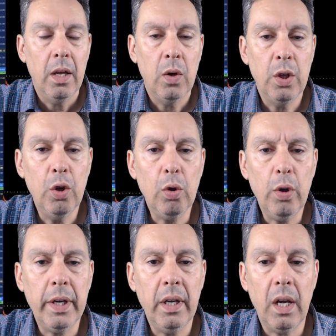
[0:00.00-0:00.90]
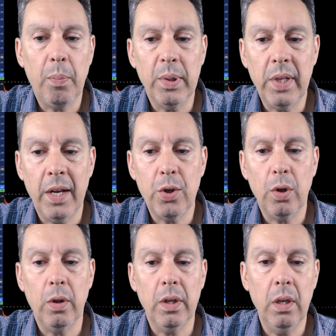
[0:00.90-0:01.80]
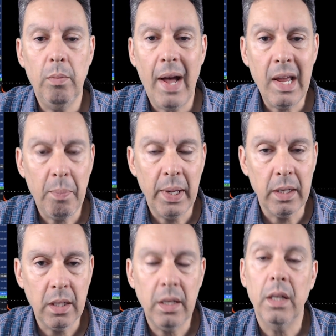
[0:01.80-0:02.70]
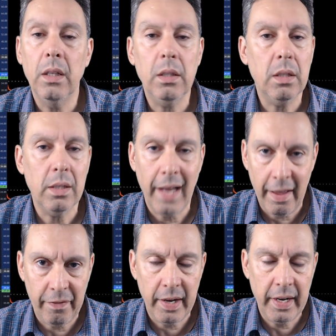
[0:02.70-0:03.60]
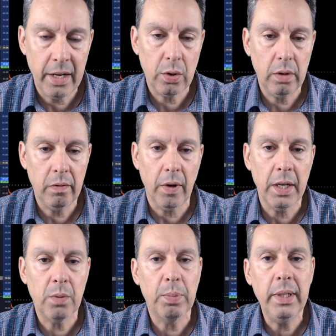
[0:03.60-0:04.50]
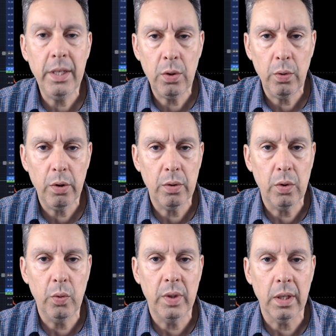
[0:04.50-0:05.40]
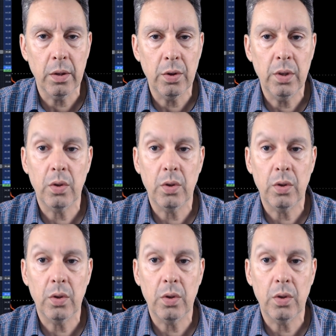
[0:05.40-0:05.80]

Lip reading: You're looking at a potential, in my opinion, and this is not financial advice, please do your due diligence.